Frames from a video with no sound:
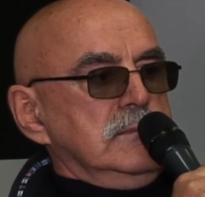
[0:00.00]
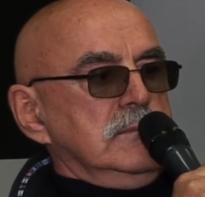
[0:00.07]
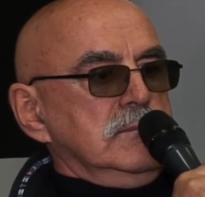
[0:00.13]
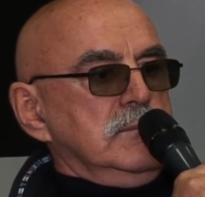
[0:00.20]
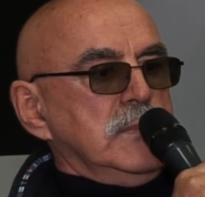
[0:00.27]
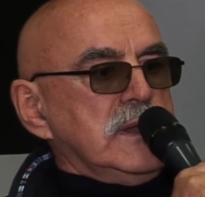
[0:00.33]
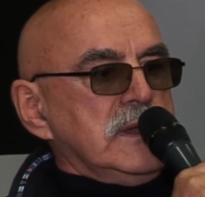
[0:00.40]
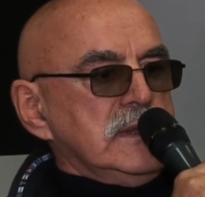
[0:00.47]

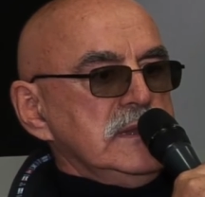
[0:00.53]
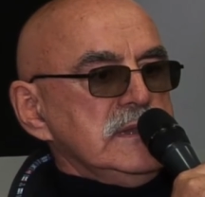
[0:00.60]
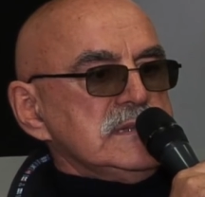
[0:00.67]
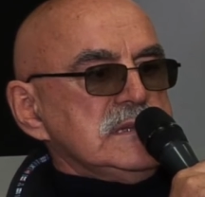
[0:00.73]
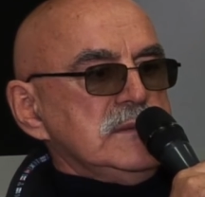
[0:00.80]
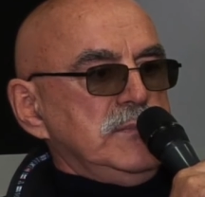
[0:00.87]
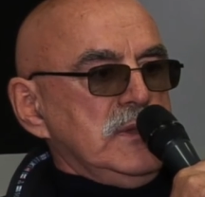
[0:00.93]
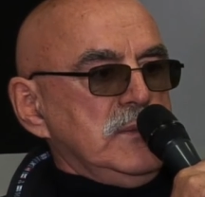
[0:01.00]
farm
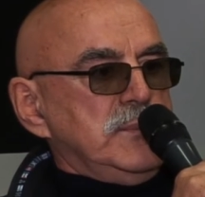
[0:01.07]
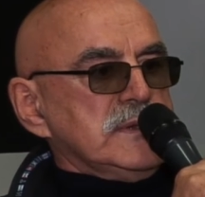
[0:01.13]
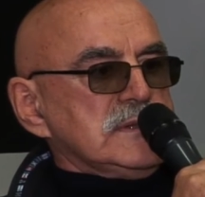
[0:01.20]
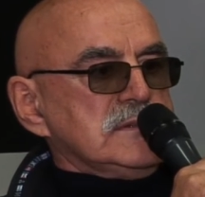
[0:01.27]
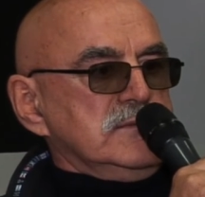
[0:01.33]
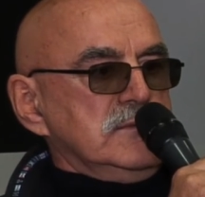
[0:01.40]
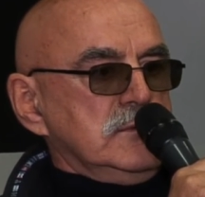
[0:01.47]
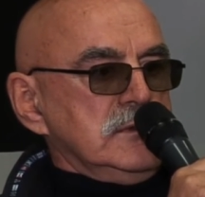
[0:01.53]

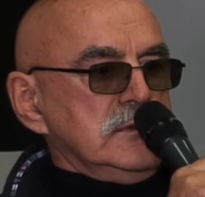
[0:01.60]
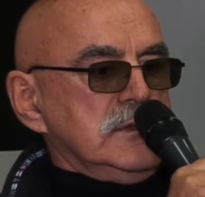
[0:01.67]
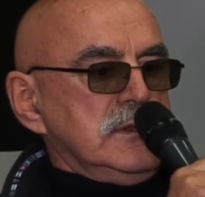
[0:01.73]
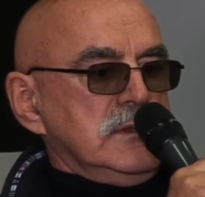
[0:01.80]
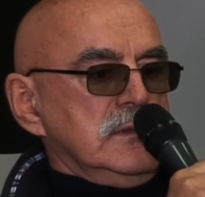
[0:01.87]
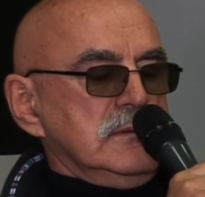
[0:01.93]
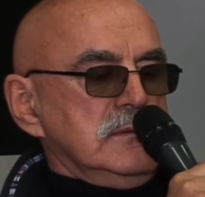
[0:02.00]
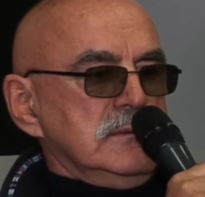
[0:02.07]
and
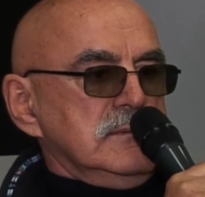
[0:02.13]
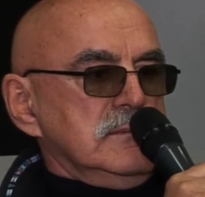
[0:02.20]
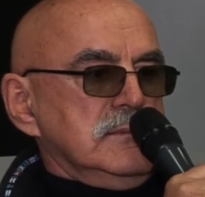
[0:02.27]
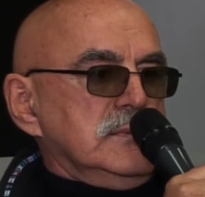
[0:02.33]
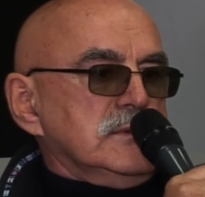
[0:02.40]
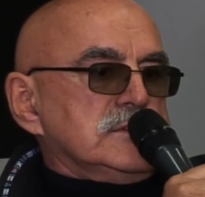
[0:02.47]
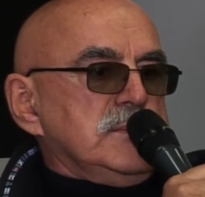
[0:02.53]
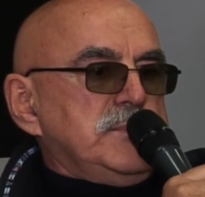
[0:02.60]

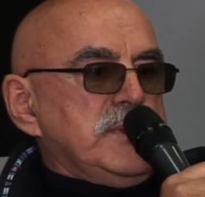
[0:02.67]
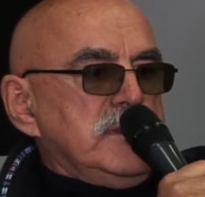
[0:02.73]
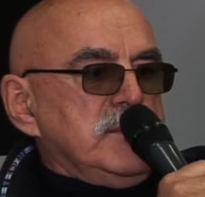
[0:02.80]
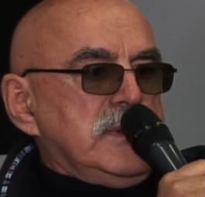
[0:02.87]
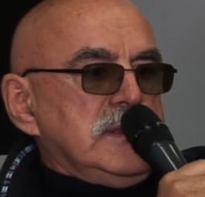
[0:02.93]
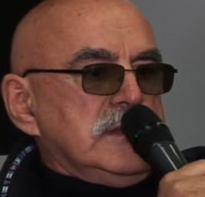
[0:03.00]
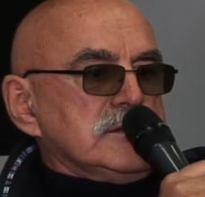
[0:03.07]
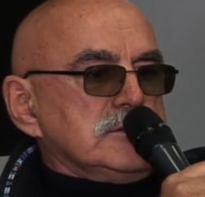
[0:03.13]

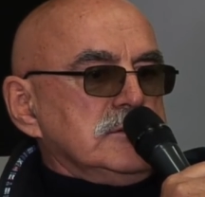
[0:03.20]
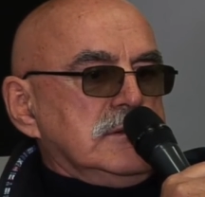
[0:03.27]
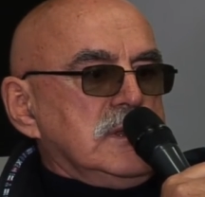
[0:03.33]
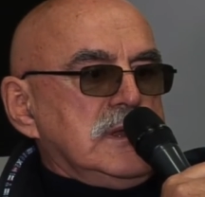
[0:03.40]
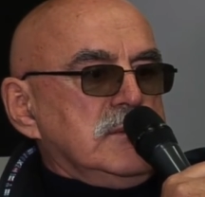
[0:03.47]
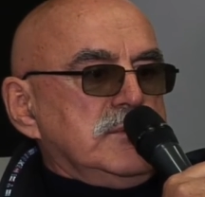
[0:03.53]
finally,